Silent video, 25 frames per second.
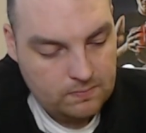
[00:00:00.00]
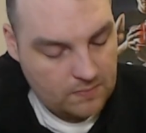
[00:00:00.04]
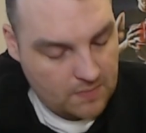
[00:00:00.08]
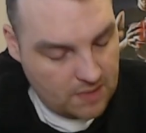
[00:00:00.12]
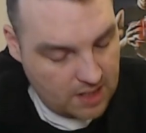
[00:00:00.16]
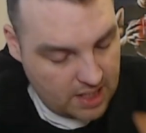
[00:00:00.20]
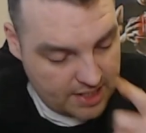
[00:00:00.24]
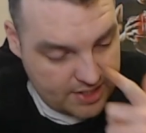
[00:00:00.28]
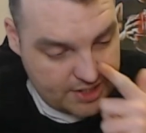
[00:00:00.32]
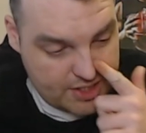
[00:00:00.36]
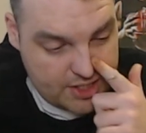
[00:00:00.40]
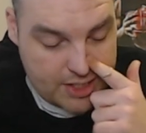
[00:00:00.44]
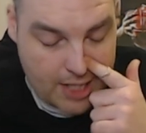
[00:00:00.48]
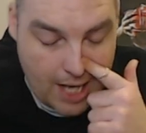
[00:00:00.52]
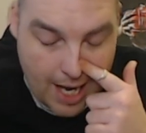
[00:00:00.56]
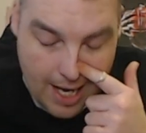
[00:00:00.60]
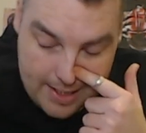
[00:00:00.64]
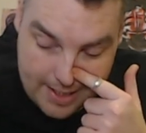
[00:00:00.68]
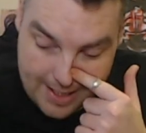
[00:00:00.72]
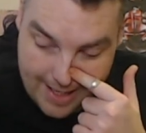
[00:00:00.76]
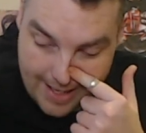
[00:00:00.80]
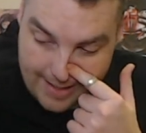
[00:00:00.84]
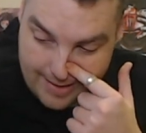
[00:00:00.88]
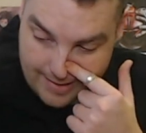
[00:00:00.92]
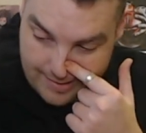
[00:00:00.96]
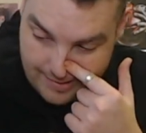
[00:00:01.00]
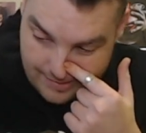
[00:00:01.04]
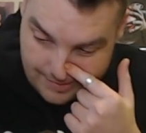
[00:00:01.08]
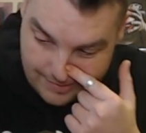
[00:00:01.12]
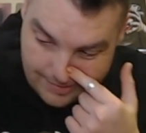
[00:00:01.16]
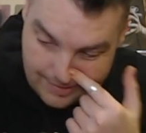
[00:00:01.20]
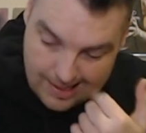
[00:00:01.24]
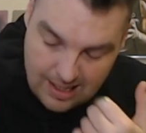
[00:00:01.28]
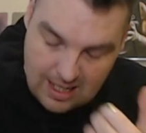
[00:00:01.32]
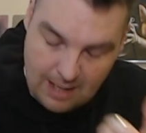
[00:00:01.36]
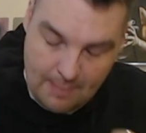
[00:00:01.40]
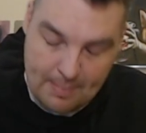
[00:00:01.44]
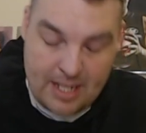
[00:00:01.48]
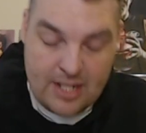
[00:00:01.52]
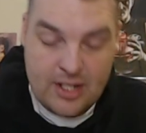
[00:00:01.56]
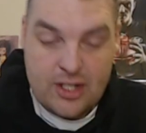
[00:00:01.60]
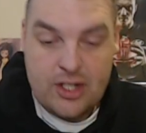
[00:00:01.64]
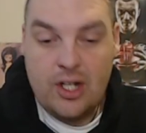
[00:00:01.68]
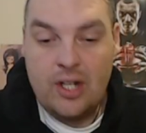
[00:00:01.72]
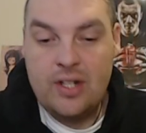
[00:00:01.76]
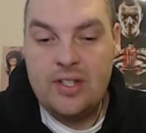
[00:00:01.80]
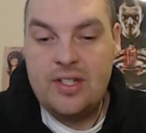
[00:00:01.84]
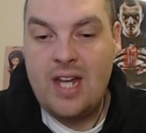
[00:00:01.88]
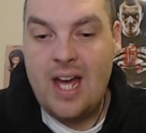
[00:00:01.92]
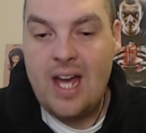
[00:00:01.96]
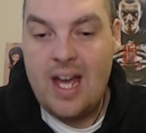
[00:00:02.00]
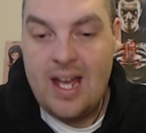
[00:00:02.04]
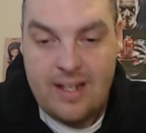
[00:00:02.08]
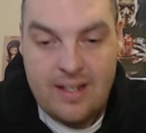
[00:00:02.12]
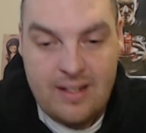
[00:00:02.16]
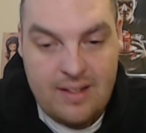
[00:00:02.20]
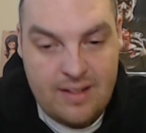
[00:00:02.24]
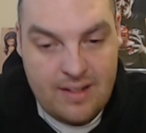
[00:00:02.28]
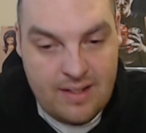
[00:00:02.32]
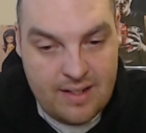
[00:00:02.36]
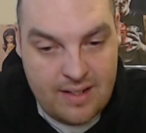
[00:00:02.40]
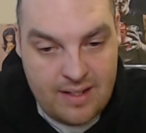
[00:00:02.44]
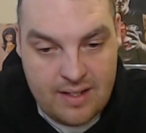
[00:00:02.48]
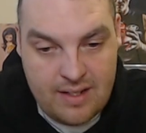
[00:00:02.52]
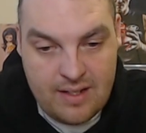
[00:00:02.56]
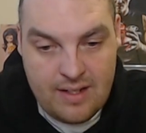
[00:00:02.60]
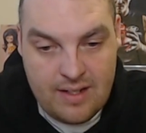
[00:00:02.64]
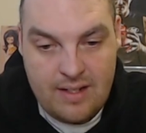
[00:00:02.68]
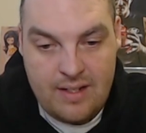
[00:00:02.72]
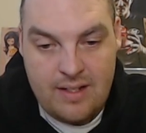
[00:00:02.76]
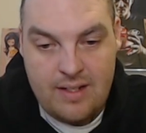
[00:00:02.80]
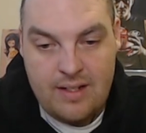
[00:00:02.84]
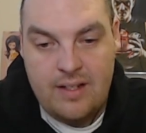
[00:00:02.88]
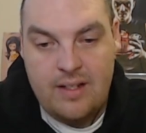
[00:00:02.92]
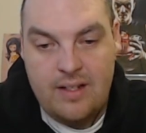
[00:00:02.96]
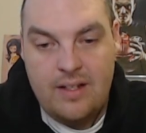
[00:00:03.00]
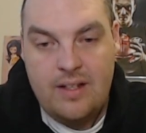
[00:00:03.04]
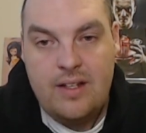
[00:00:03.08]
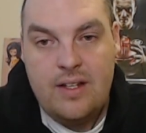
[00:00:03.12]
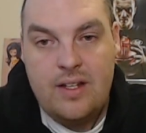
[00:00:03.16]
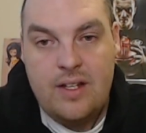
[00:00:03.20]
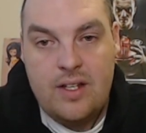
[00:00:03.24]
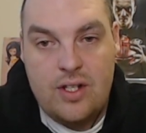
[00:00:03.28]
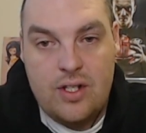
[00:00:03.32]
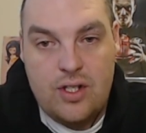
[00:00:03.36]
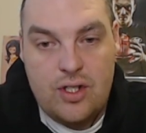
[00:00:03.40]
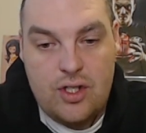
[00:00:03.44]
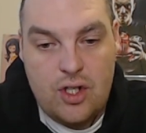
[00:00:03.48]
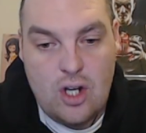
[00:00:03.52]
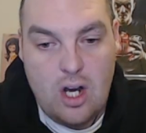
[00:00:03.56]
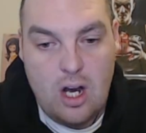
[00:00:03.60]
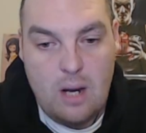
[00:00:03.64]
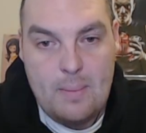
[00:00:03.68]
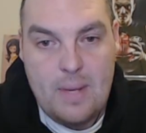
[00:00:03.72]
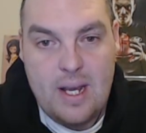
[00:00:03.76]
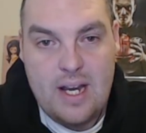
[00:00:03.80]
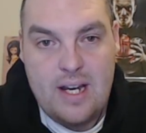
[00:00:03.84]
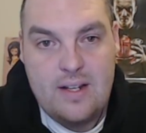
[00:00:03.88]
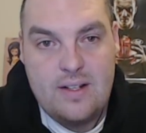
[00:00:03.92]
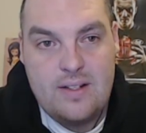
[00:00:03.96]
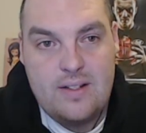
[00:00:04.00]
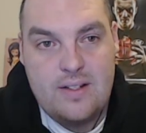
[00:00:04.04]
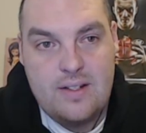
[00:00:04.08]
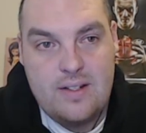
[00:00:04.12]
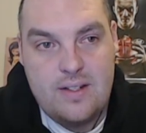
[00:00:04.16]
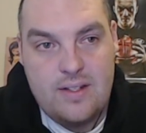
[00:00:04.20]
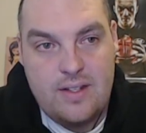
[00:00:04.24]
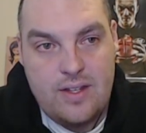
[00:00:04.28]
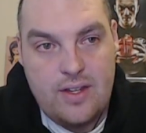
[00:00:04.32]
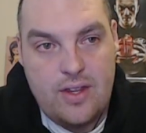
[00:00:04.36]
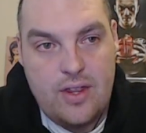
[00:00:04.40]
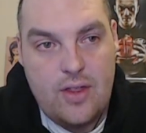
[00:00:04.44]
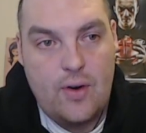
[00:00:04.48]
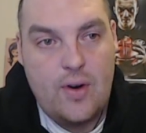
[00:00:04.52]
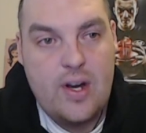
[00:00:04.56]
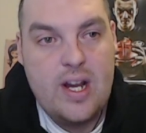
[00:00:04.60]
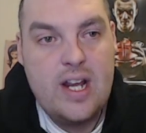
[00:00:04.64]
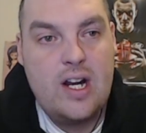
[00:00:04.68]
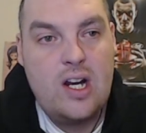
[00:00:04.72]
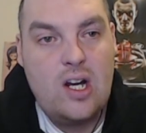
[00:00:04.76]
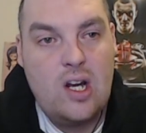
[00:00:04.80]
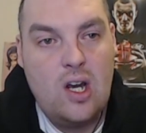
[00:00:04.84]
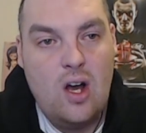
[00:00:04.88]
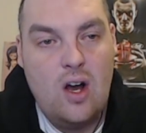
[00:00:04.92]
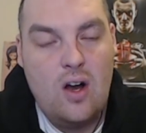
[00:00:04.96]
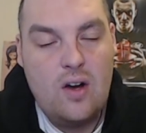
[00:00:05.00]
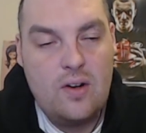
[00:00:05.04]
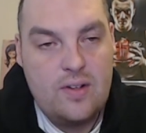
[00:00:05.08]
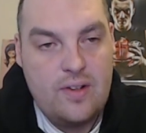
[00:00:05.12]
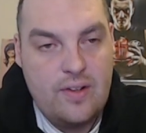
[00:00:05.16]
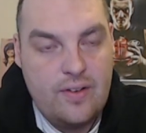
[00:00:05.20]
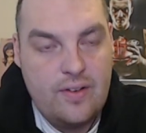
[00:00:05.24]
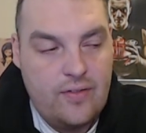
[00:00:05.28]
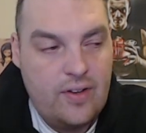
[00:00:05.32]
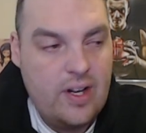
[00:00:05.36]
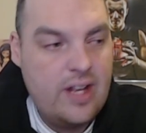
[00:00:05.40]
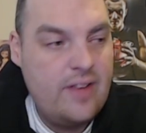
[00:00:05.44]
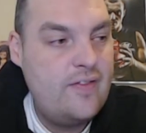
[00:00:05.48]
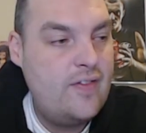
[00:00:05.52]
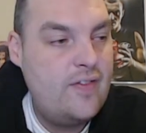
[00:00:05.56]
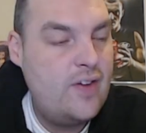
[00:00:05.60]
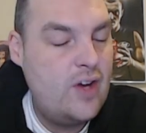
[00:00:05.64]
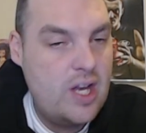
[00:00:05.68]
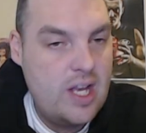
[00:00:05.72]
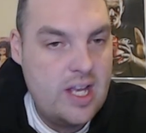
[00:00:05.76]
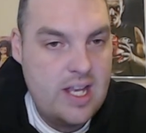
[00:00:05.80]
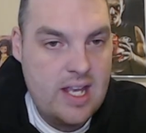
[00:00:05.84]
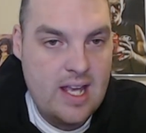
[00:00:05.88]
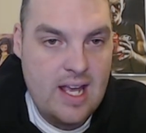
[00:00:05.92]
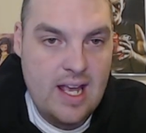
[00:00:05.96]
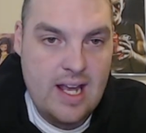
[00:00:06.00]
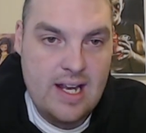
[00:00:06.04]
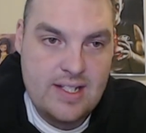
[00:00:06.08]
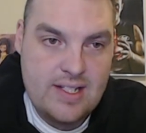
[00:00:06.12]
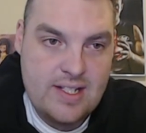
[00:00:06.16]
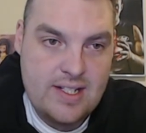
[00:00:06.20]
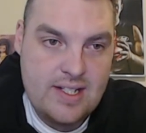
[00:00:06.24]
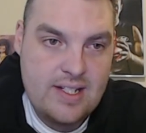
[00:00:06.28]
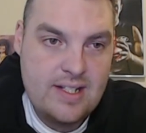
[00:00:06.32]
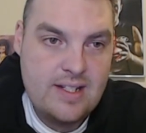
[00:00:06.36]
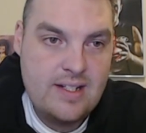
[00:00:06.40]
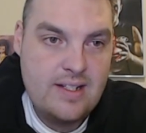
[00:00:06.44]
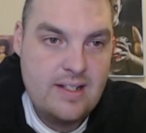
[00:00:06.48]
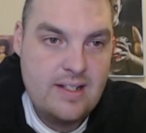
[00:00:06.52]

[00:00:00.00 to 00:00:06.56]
And Sunday, do you know what I mean? 3 o'clock, 3:30 hits.